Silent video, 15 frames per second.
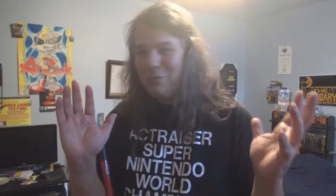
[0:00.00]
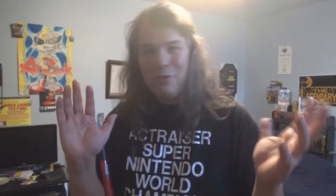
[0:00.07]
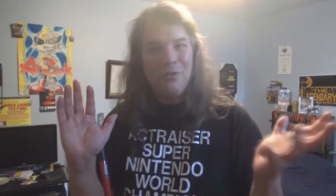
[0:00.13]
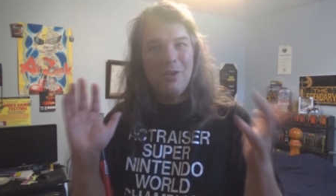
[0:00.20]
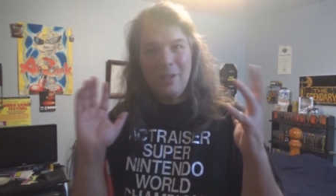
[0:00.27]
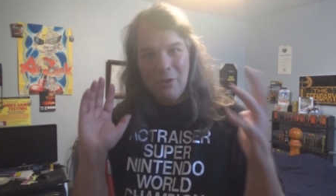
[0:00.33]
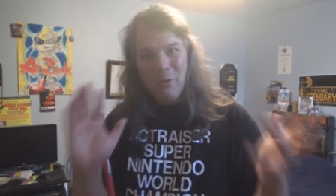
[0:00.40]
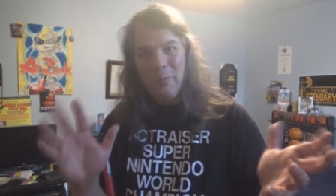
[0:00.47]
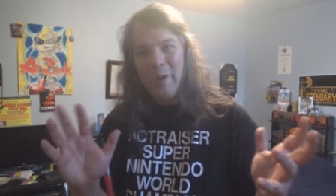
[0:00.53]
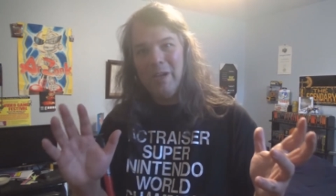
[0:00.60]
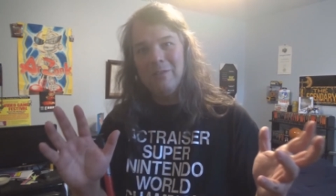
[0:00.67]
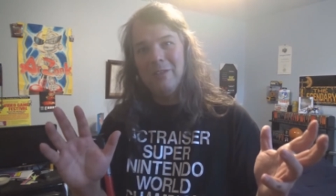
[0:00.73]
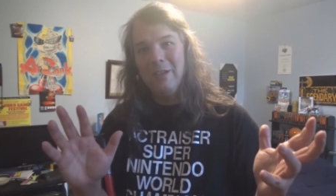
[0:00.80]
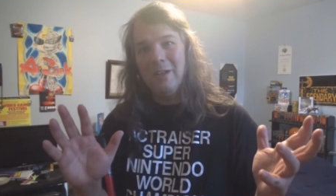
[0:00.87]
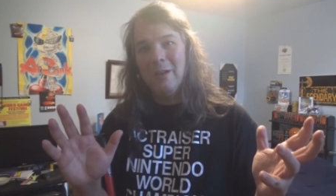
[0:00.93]
really no
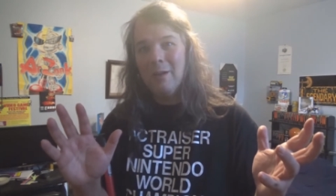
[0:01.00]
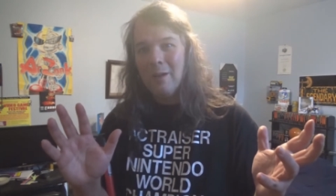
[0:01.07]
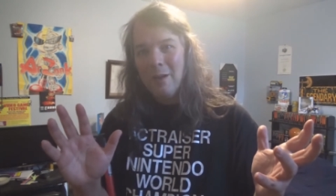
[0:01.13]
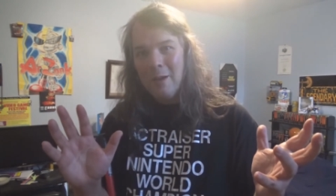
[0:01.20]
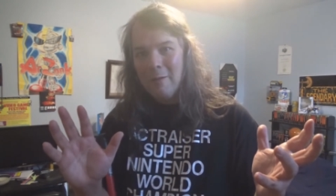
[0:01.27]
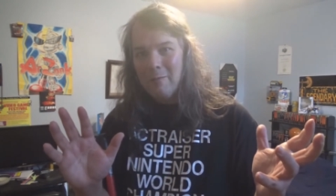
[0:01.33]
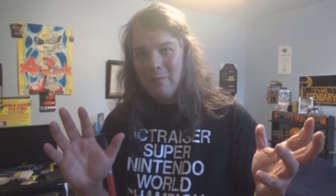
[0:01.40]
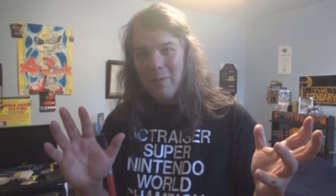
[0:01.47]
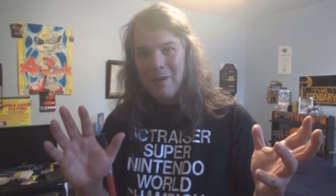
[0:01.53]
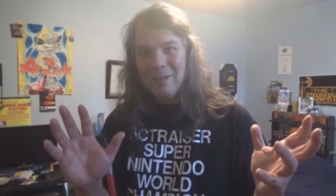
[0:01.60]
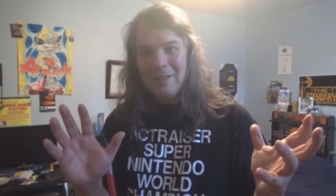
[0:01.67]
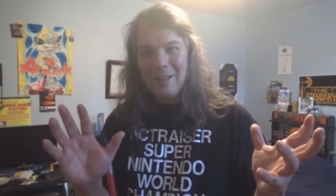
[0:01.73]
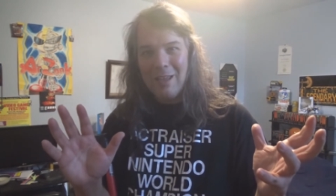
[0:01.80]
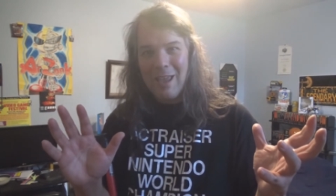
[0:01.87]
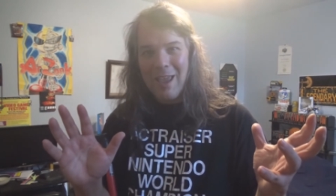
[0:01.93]
penalty,
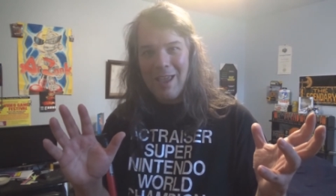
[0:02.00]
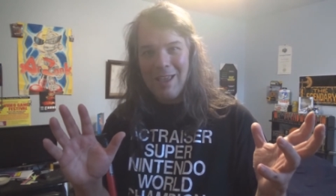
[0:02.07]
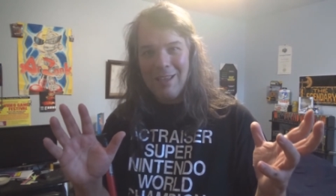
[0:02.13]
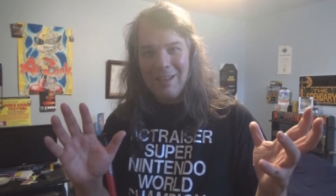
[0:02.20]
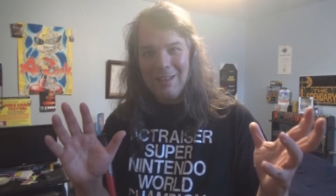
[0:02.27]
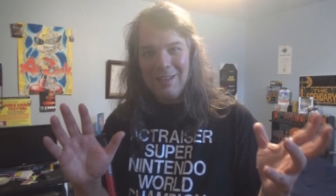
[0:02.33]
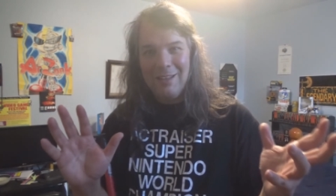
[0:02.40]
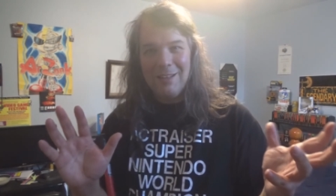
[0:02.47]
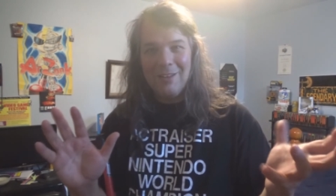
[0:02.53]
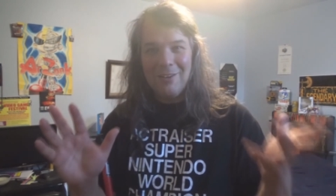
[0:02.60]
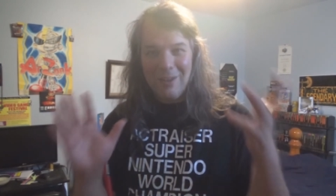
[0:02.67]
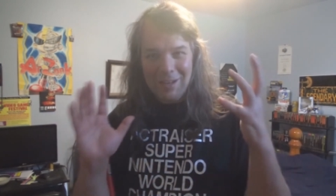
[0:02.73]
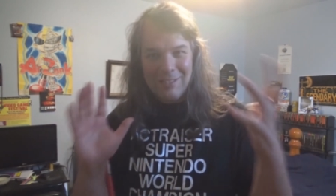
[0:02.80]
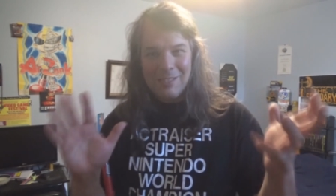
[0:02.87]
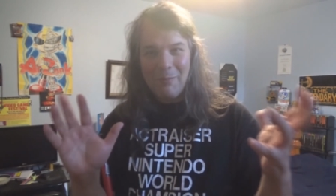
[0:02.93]
but
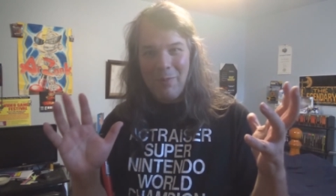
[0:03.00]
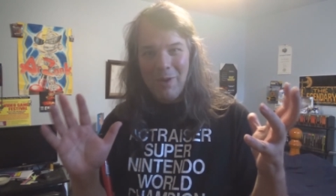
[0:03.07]
there is a